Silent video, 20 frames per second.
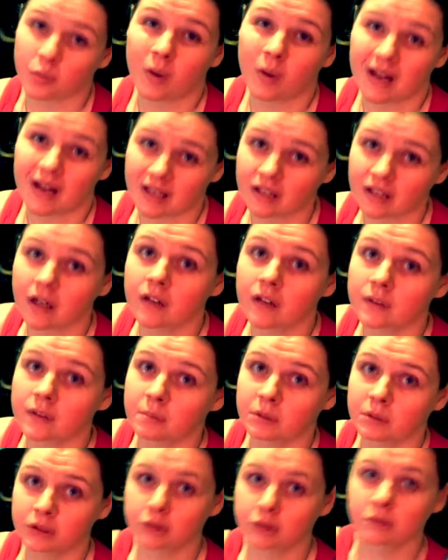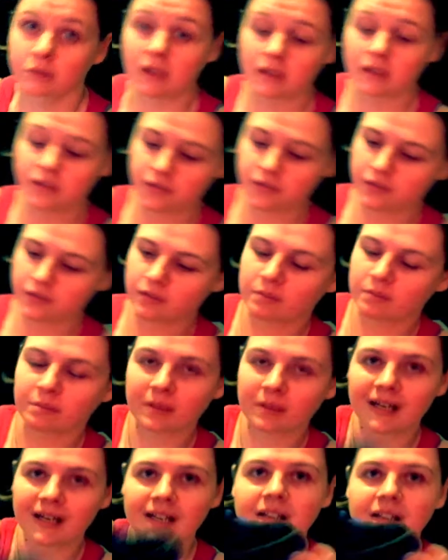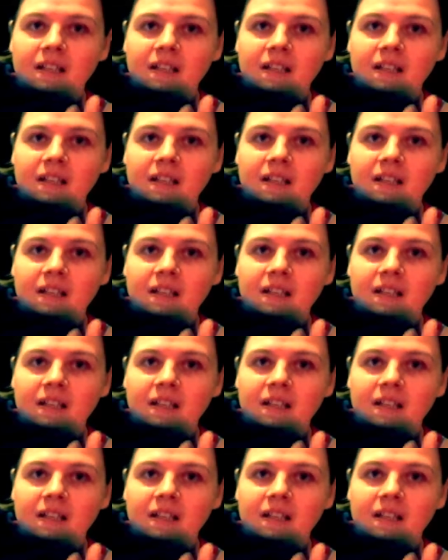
why I got the blue ones, but aren't they